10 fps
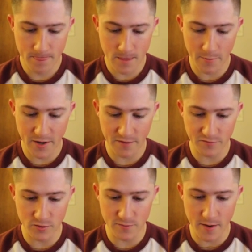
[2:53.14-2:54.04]
I'm going to have
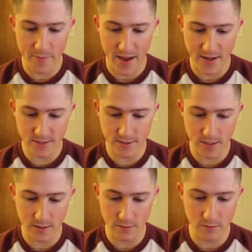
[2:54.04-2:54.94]
to use my bats to
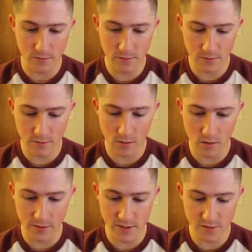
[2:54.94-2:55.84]
kill
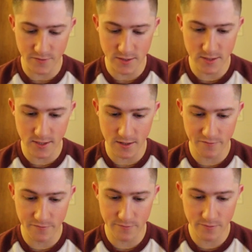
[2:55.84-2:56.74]
all this fun stuff.